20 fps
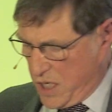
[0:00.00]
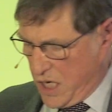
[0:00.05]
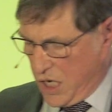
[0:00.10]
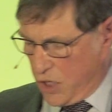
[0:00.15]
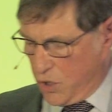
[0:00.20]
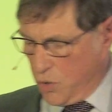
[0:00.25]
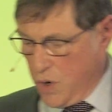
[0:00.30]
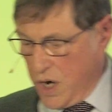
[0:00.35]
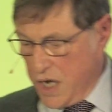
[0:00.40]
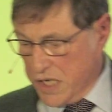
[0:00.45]

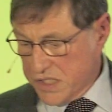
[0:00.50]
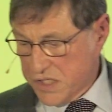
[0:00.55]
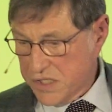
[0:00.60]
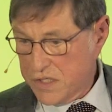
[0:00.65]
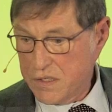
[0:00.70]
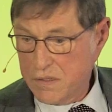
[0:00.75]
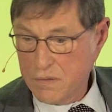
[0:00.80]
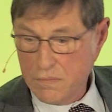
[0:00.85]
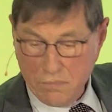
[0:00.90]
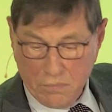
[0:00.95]
across
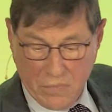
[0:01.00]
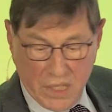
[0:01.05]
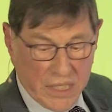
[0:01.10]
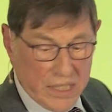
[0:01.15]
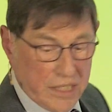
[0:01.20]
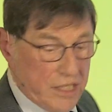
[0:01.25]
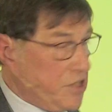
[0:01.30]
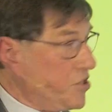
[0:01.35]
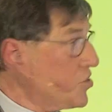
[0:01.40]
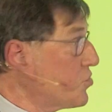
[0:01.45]

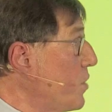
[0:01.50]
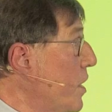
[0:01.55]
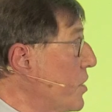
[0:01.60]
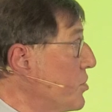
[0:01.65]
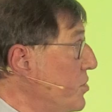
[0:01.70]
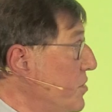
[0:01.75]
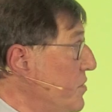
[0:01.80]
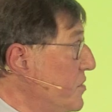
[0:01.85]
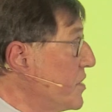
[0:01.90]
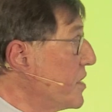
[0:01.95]
meaning
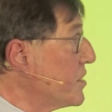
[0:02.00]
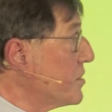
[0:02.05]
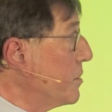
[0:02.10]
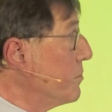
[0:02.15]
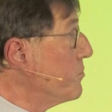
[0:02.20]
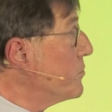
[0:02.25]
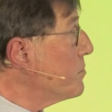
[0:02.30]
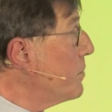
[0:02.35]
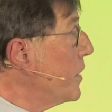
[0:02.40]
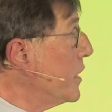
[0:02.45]
construction
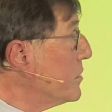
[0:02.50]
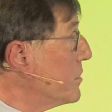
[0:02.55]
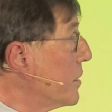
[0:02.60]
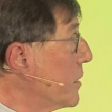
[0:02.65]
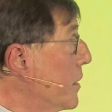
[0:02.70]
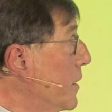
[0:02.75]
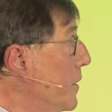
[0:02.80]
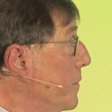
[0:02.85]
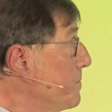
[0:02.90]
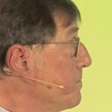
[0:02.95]
systems,
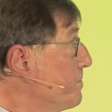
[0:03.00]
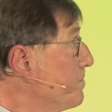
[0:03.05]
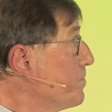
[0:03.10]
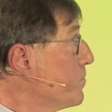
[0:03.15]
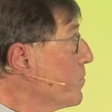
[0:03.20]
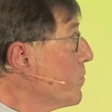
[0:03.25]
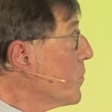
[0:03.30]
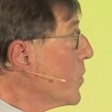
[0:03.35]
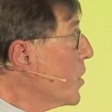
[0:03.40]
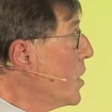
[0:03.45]
basically.
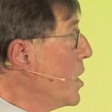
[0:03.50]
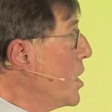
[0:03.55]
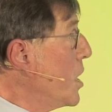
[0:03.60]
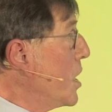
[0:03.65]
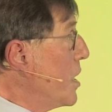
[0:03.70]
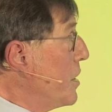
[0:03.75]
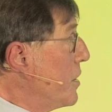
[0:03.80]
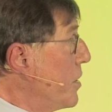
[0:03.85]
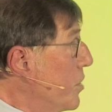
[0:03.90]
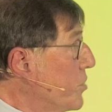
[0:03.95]

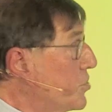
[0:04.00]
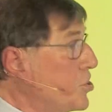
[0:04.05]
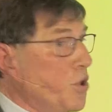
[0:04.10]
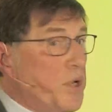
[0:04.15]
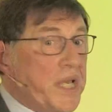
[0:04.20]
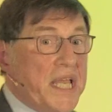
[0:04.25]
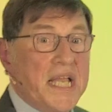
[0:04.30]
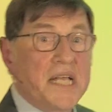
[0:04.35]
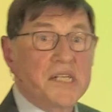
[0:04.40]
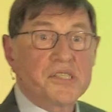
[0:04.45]
There are two
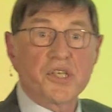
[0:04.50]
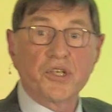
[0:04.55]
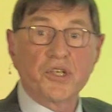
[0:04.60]
keys to